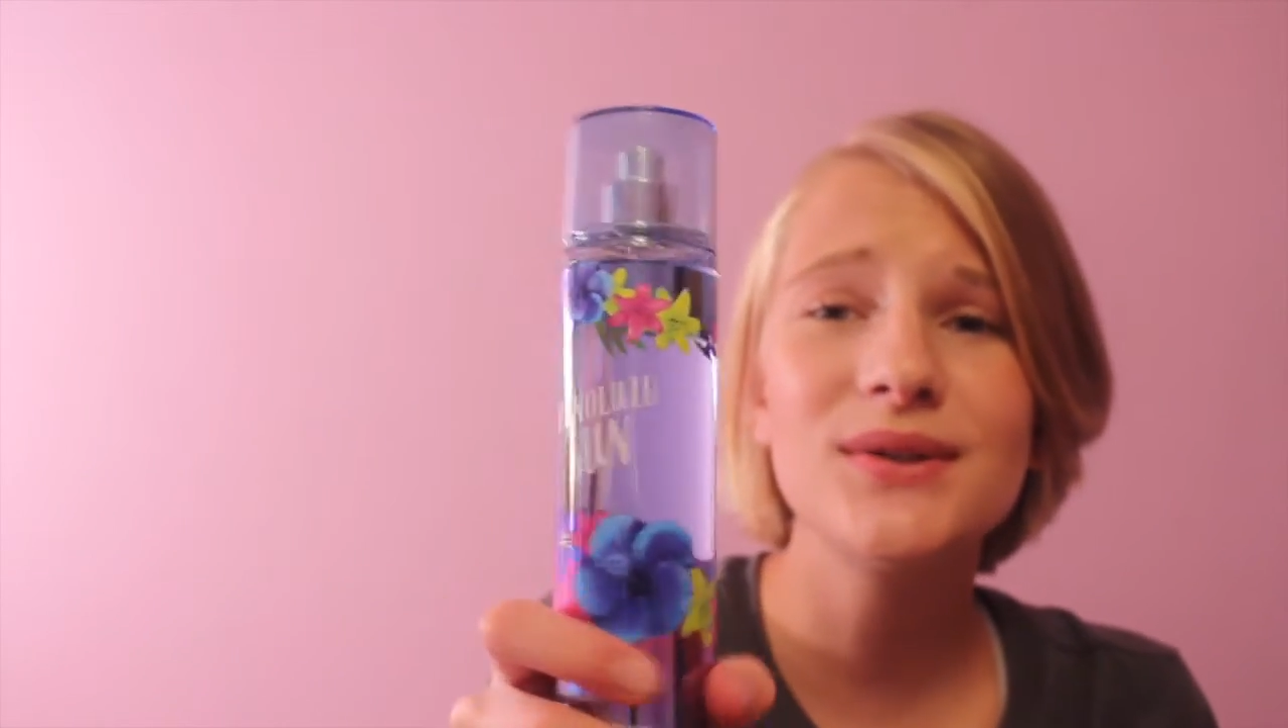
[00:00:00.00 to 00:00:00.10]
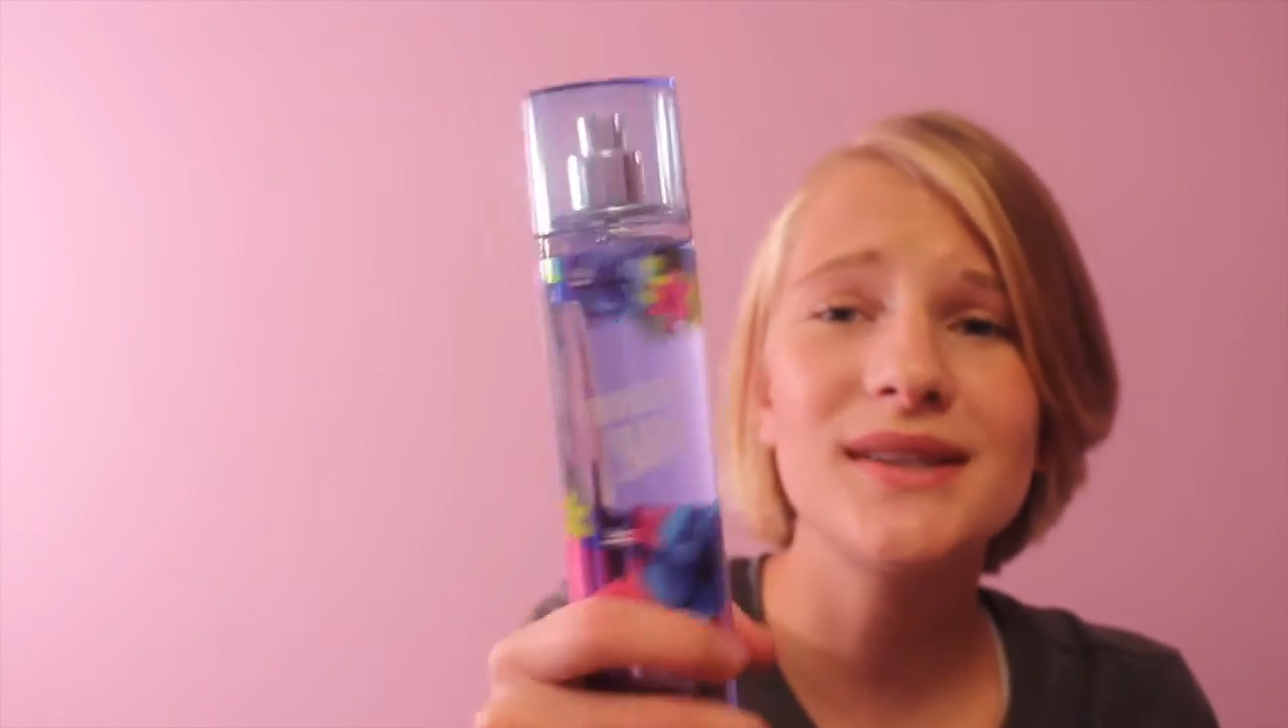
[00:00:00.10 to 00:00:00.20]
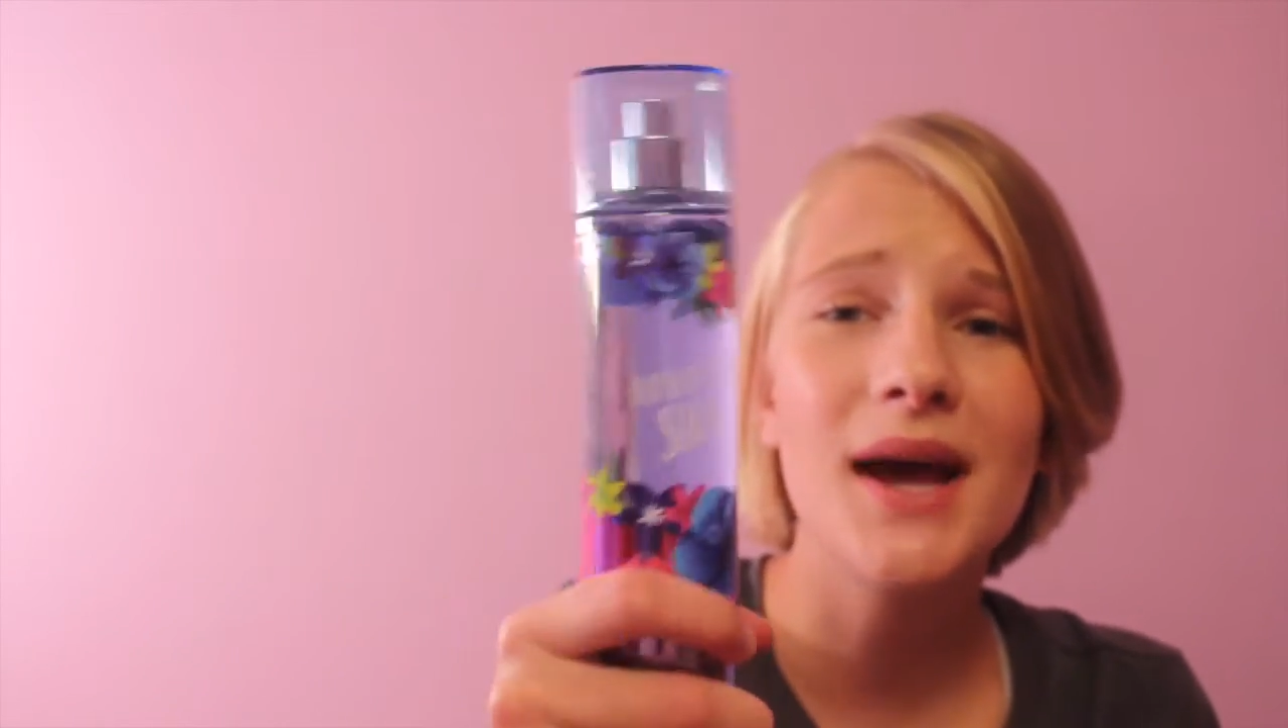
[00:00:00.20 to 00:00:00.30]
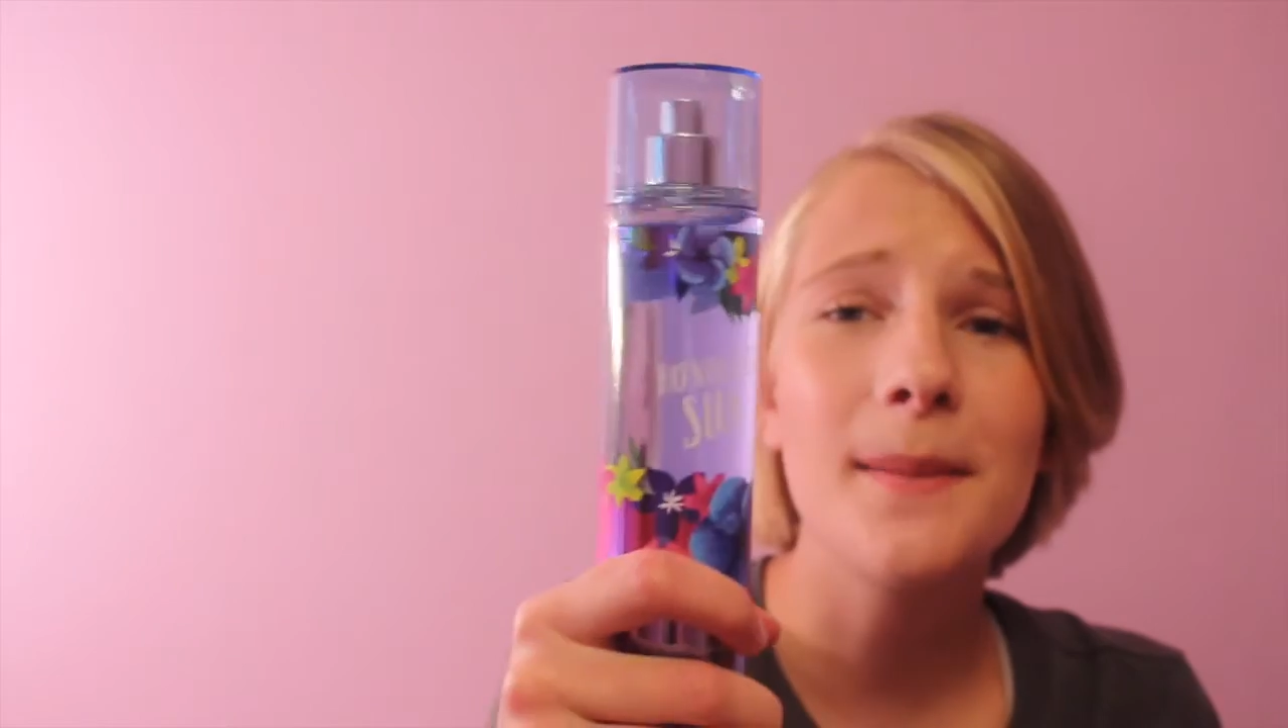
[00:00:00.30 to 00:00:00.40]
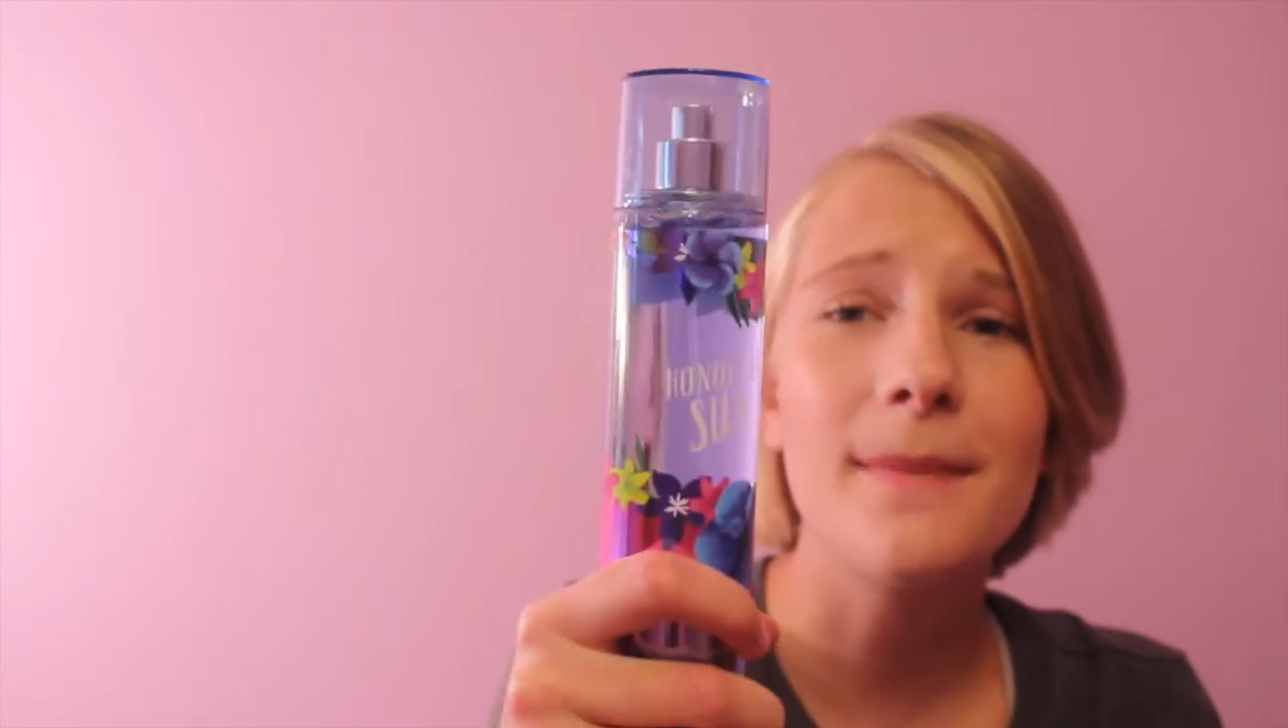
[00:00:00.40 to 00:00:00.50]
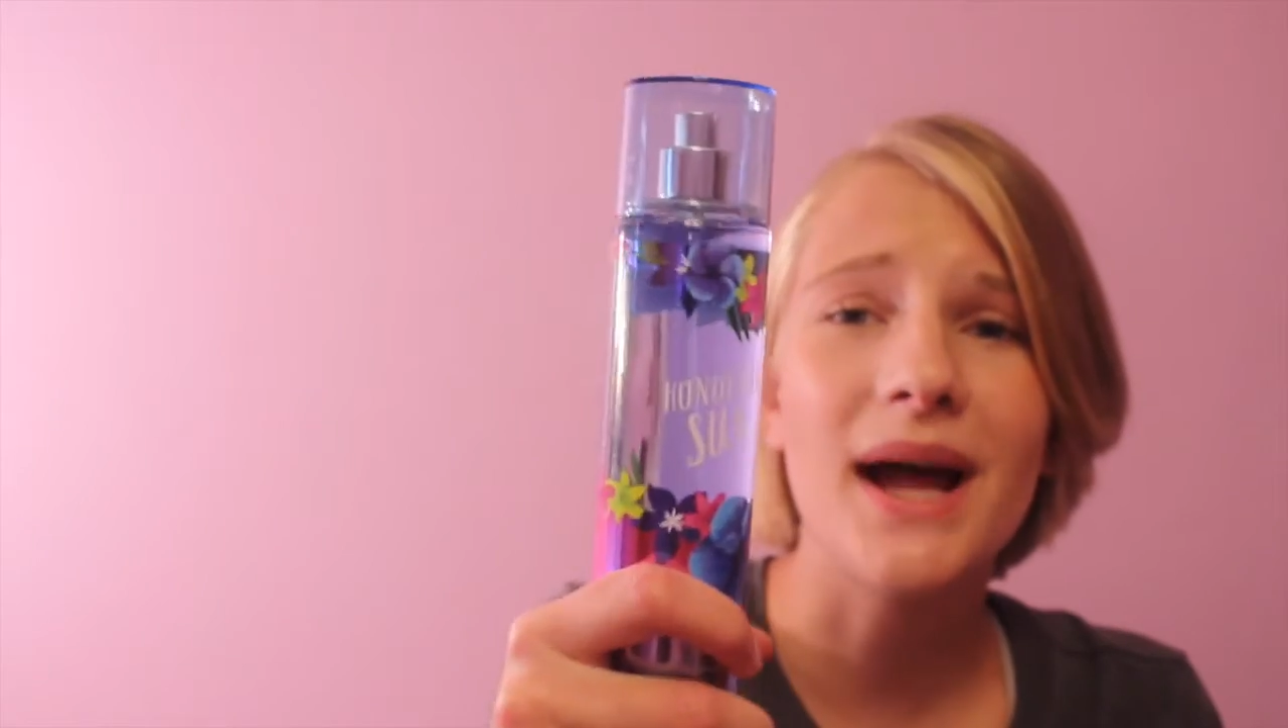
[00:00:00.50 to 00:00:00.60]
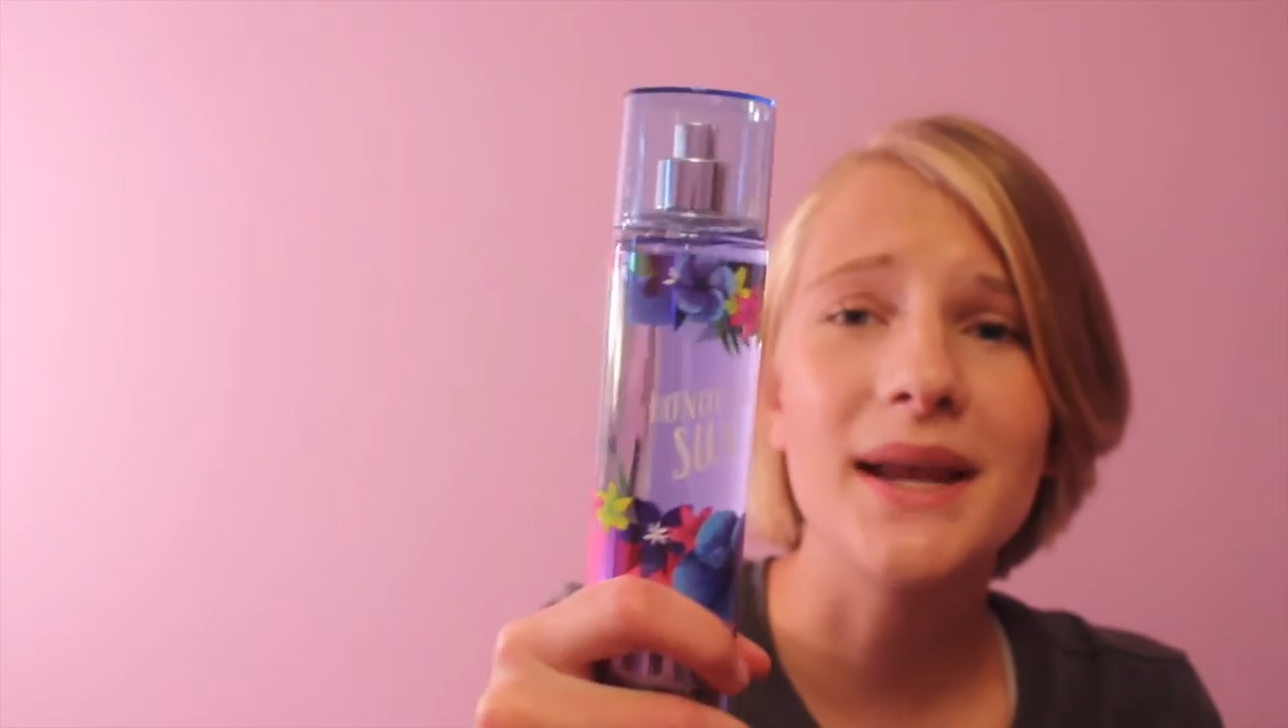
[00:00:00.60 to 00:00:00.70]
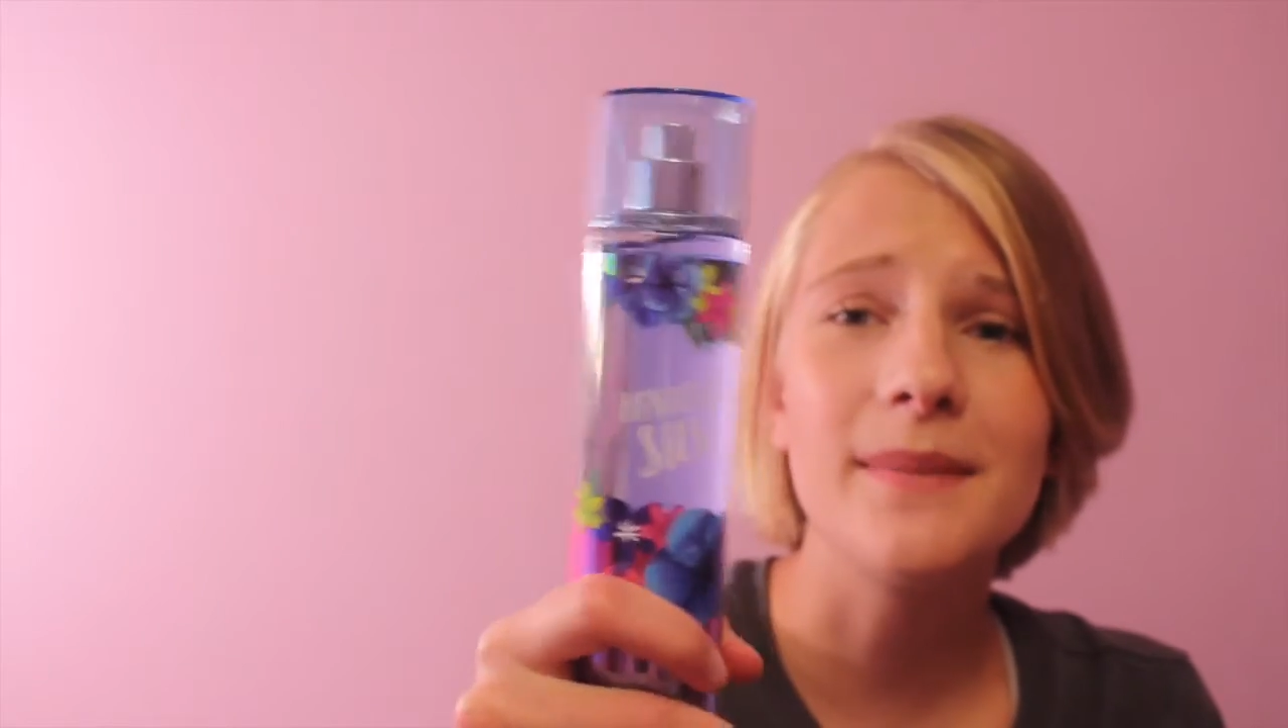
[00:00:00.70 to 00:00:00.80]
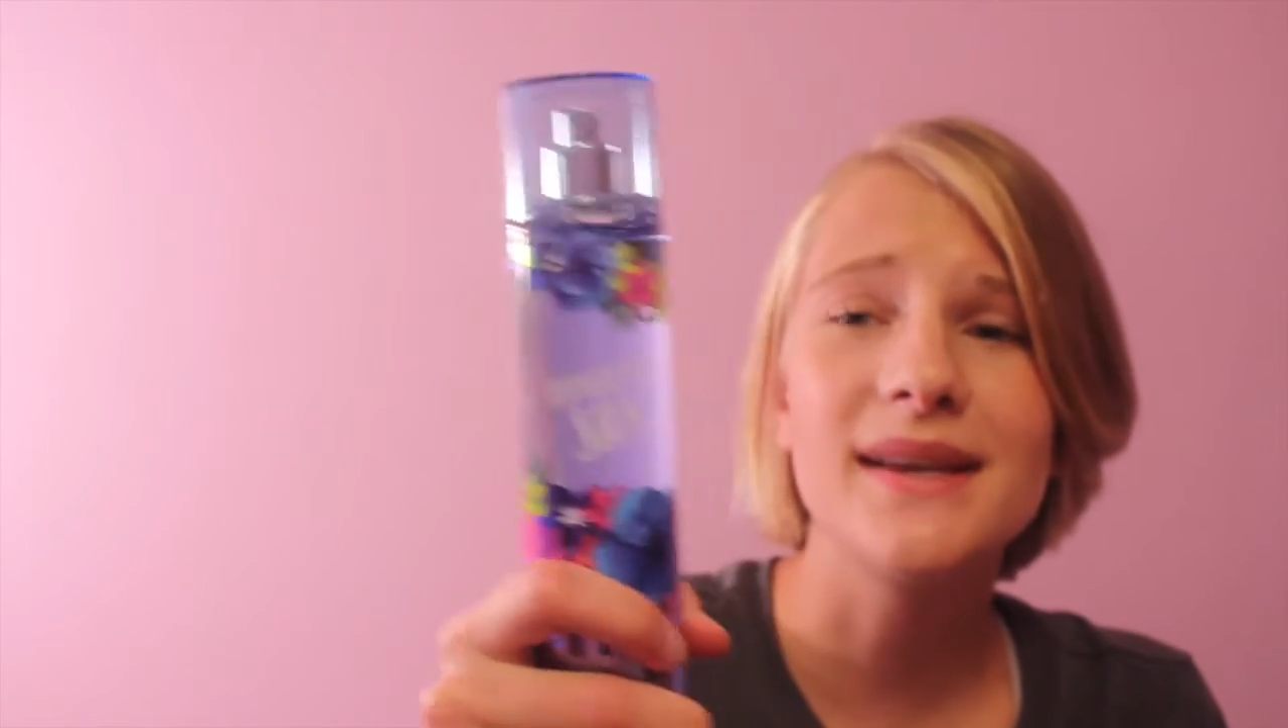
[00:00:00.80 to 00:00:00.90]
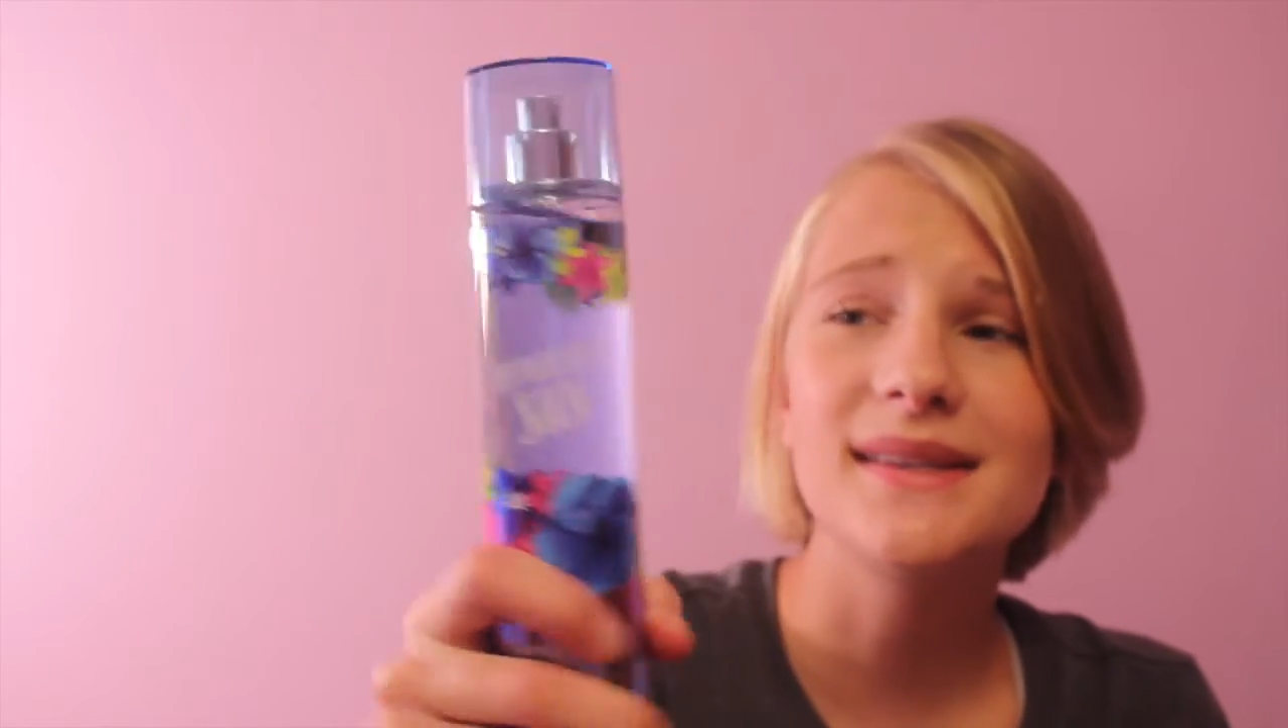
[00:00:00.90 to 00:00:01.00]
Sun
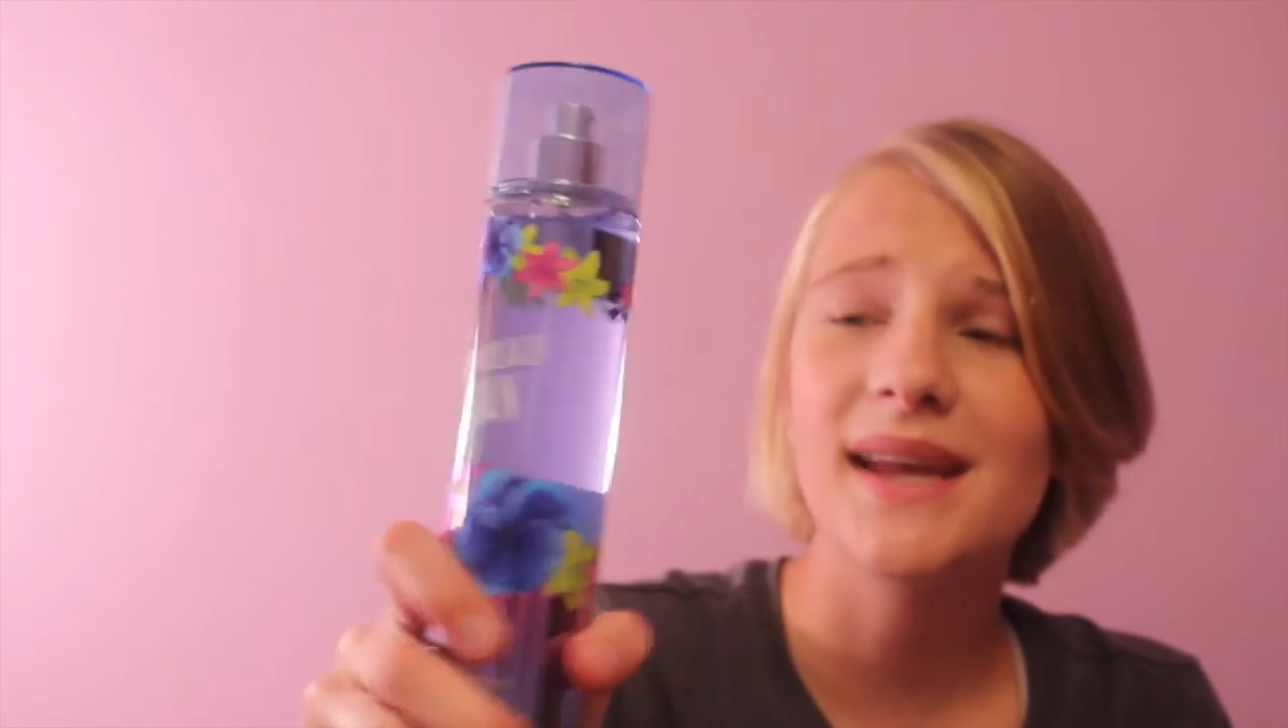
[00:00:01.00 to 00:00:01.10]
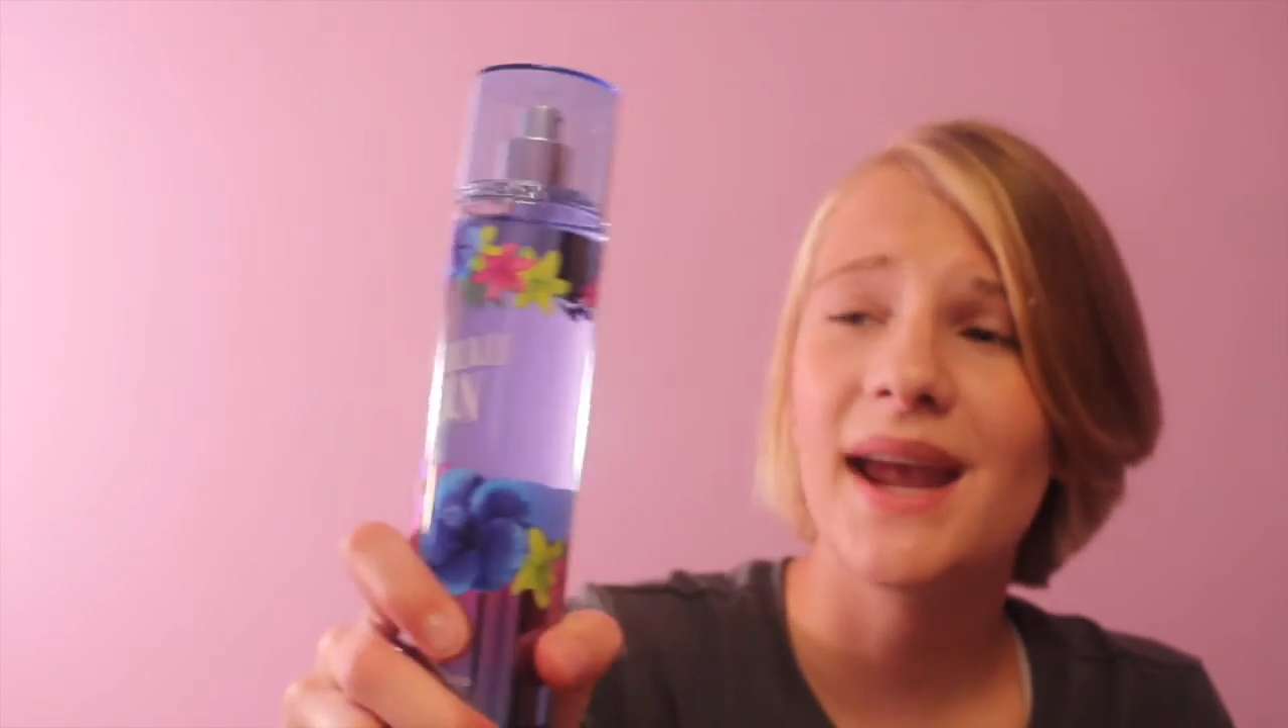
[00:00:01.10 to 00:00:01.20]
Body Mist.